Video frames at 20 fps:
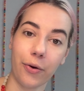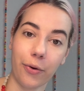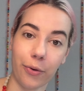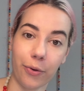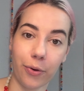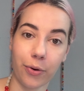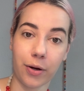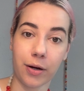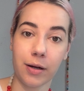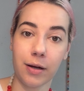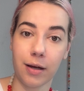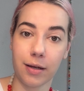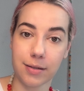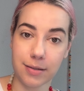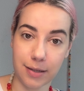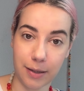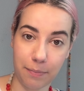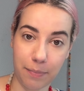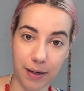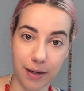or
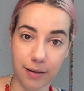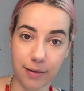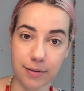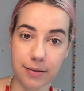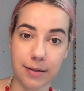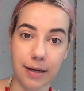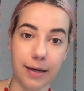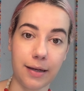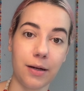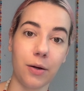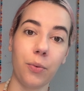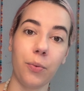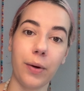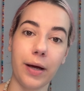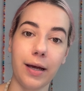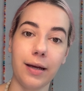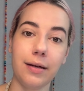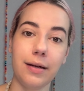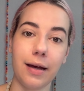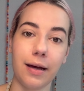siblings in a
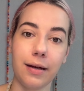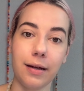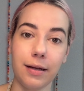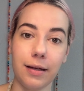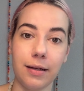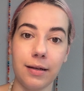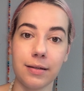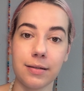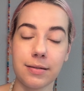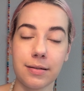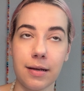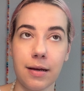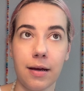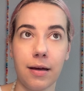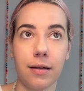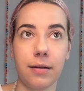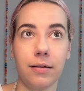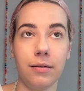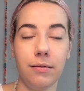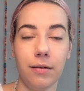way that is
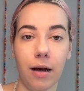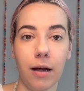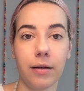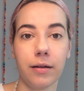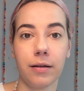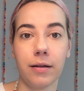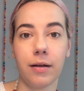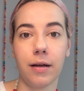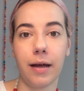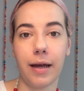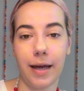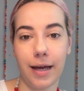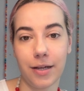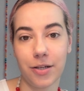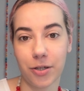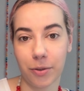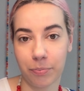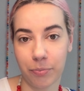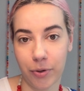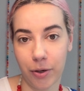not
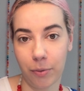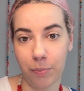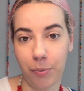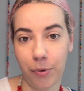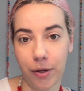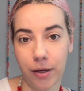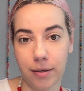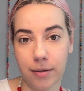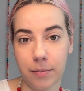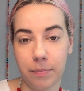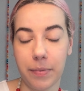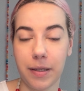age appropriate,